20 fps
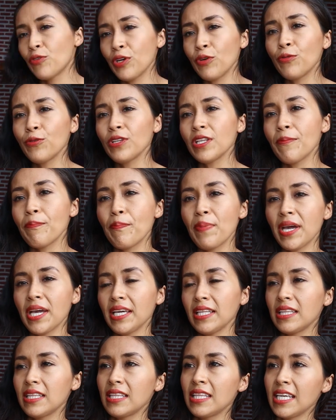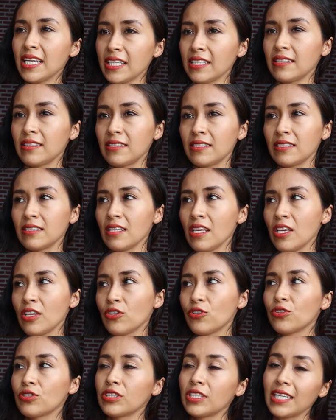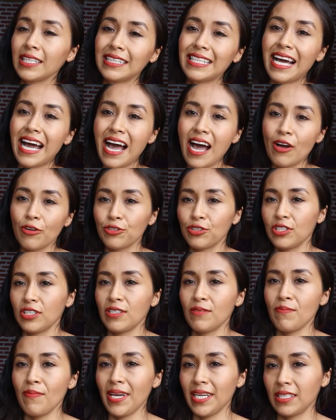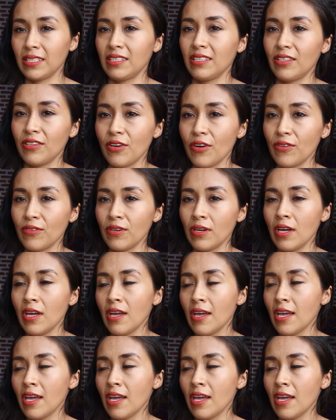We wouldn't pay this to rent a house in Mexico.